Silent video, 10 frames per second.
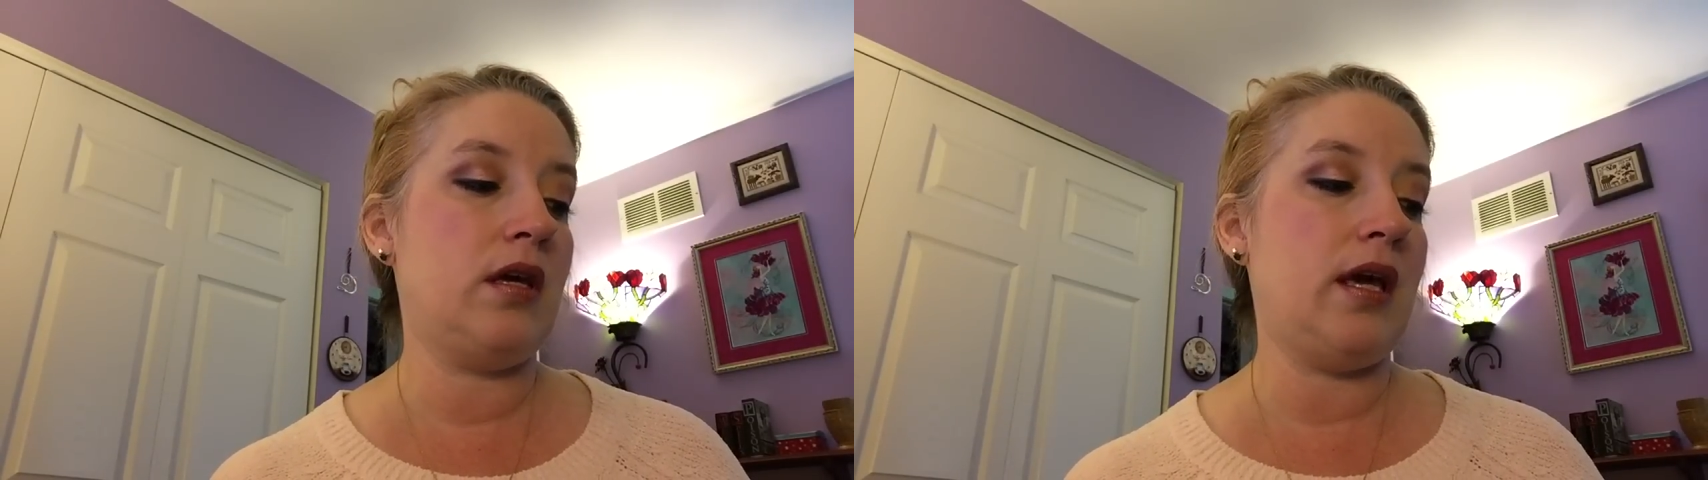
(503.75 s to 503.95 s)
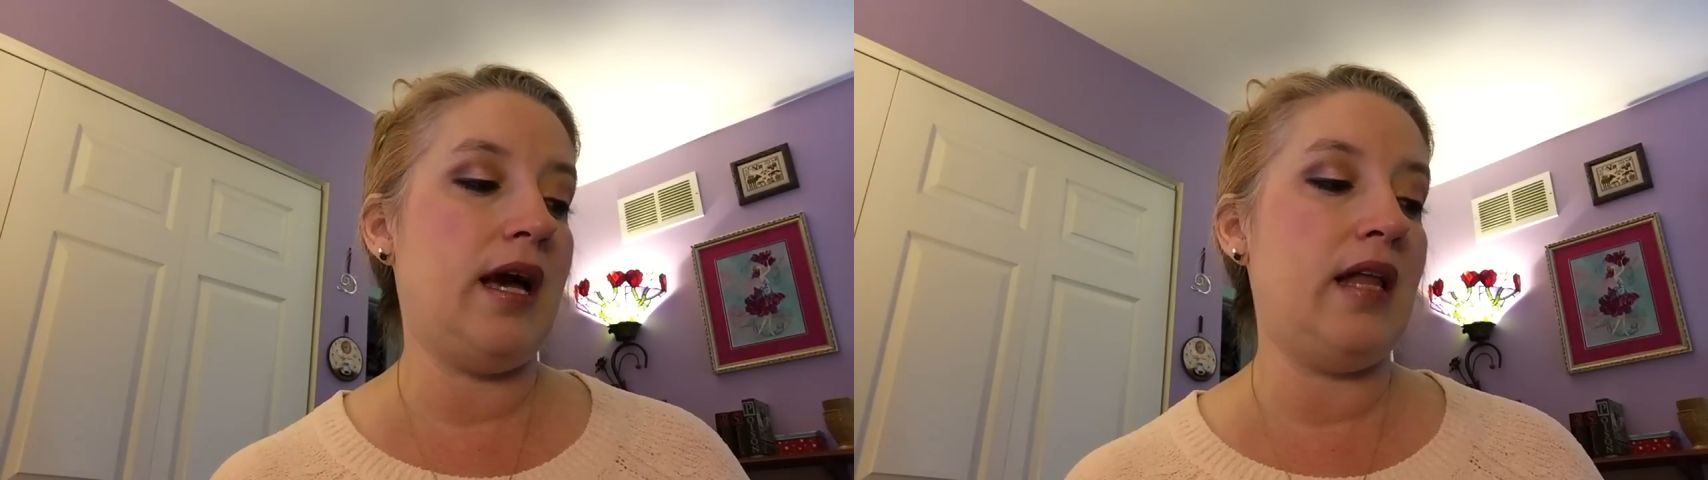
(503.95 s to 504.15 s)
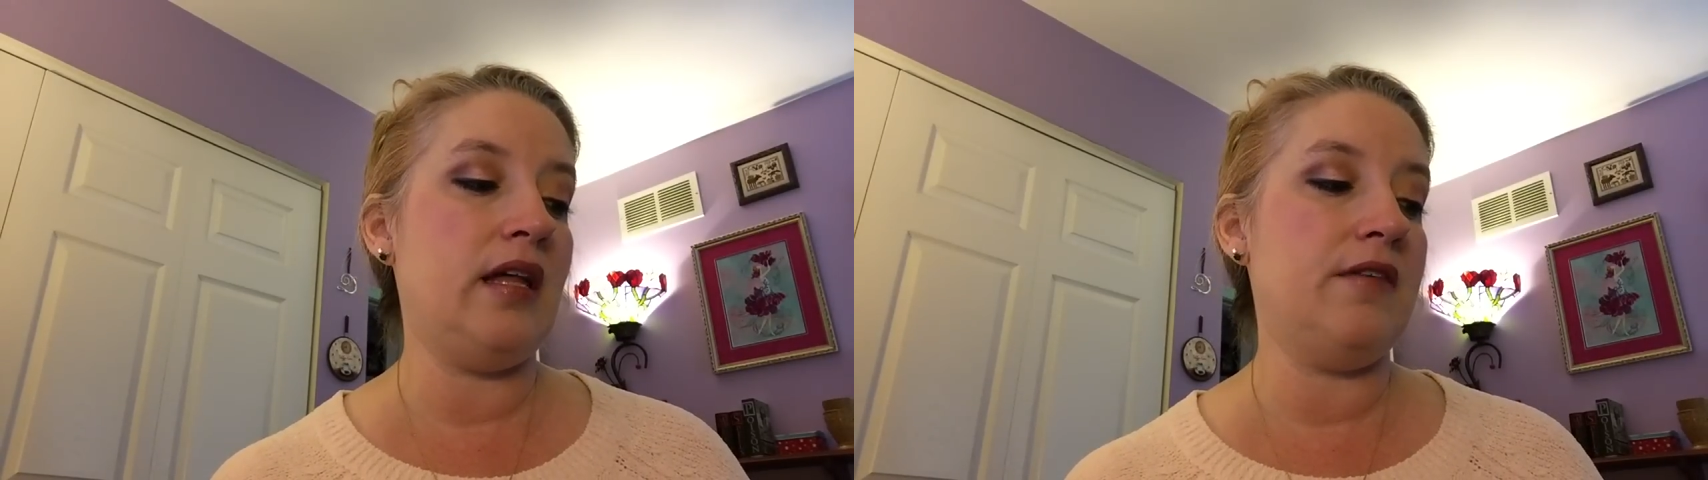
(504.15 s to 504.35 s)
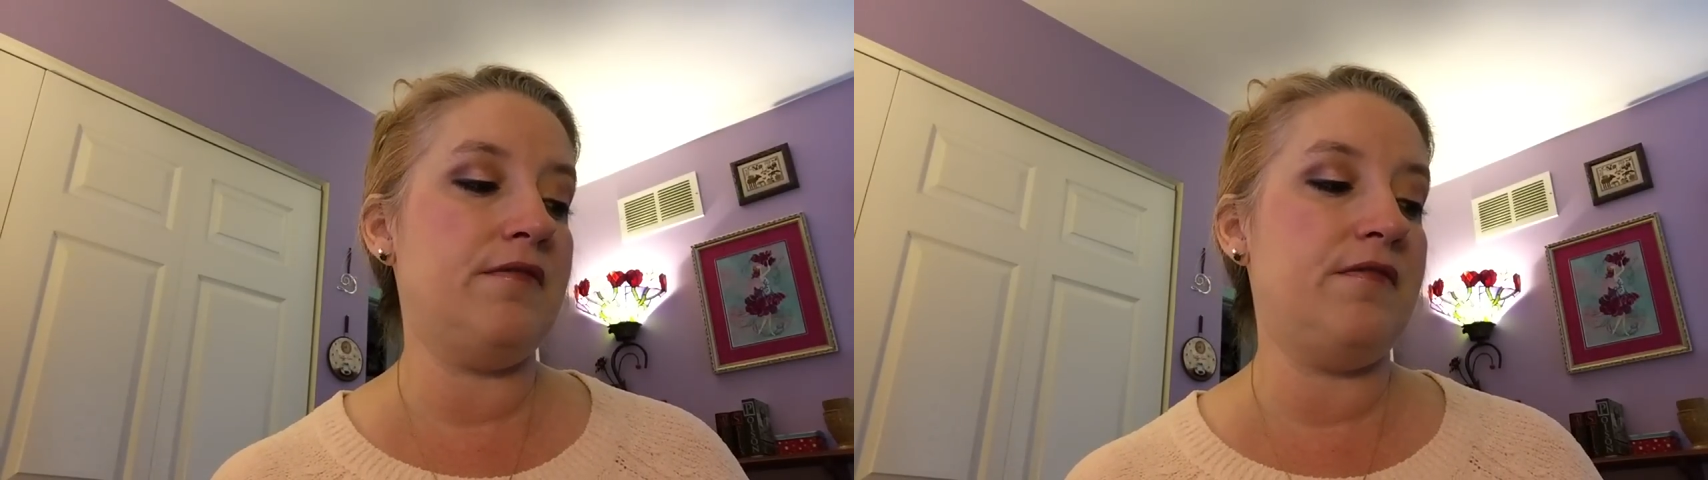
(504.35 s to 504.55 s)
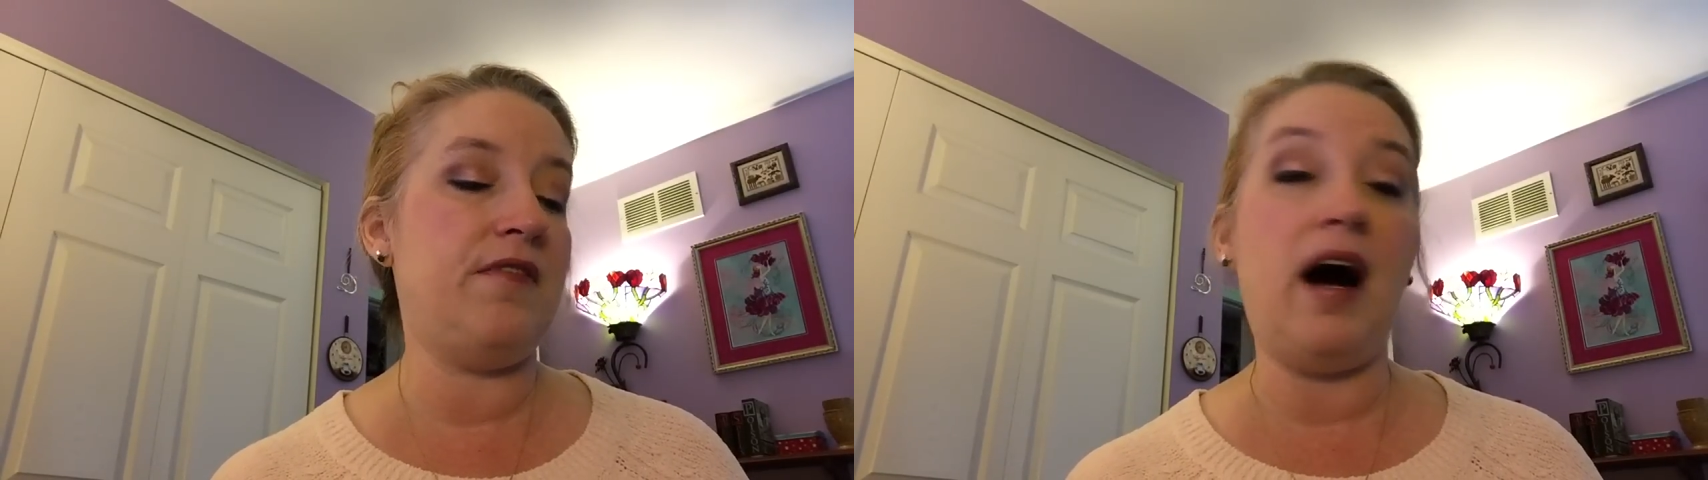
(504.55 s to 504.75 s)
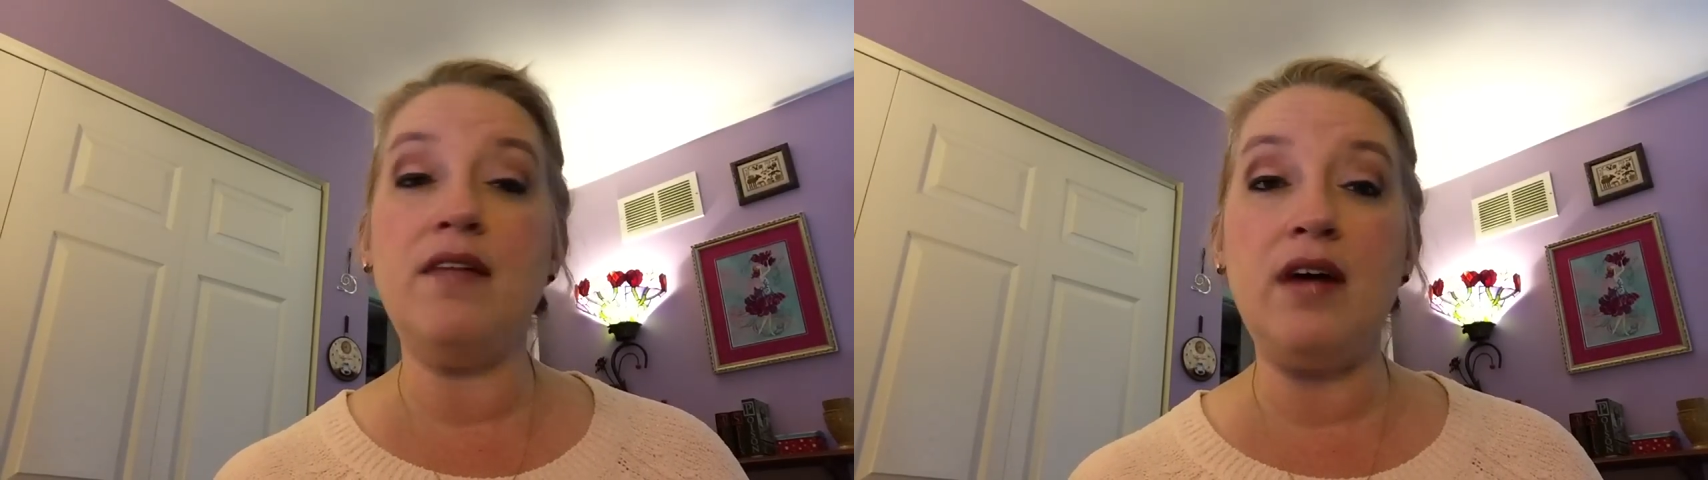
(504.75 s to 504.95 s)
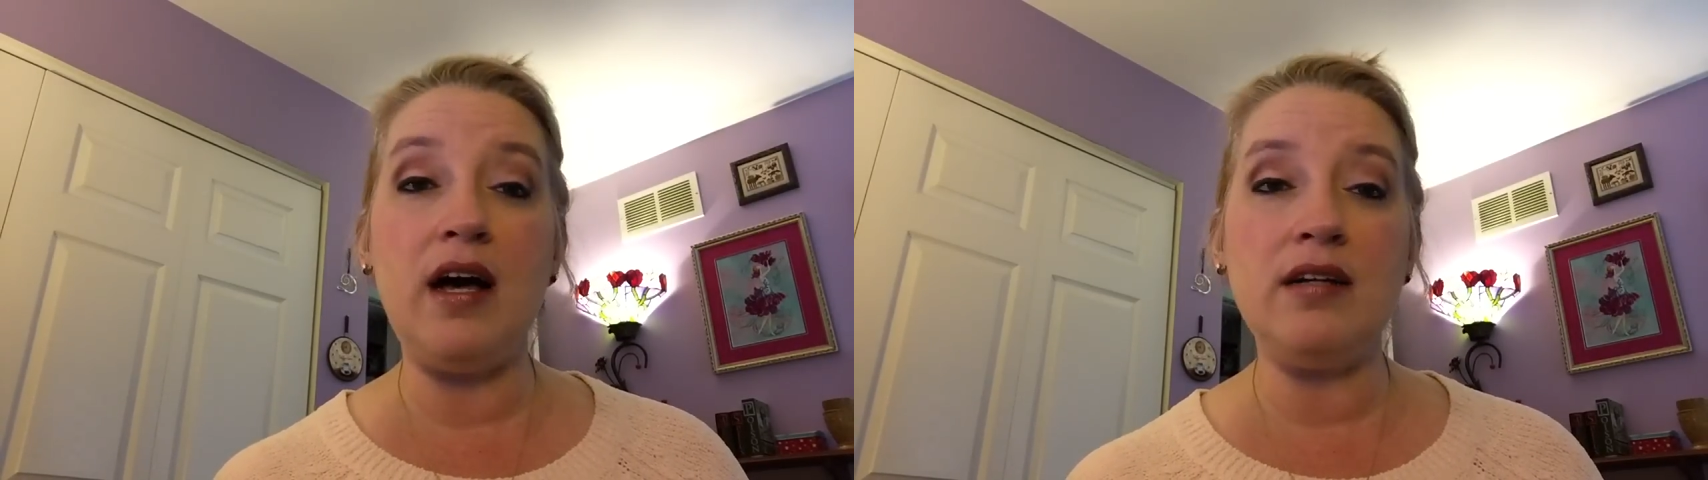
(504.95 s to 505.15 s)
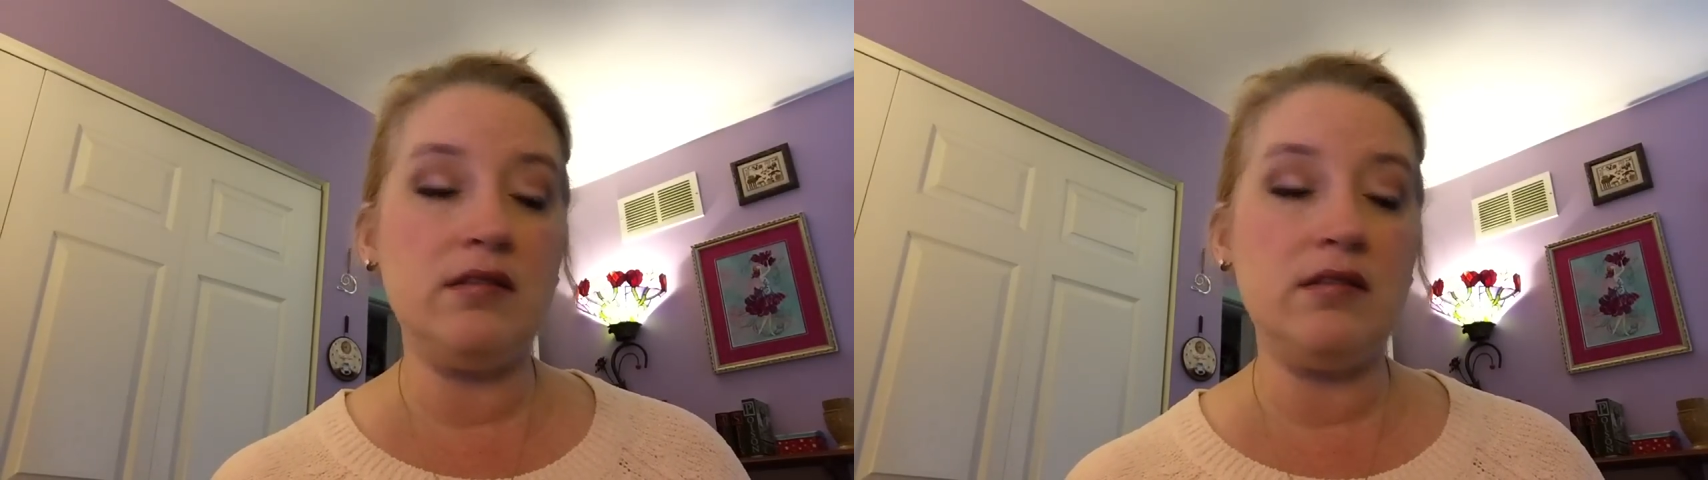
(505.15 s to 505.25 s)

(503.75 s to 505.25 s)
Calafava?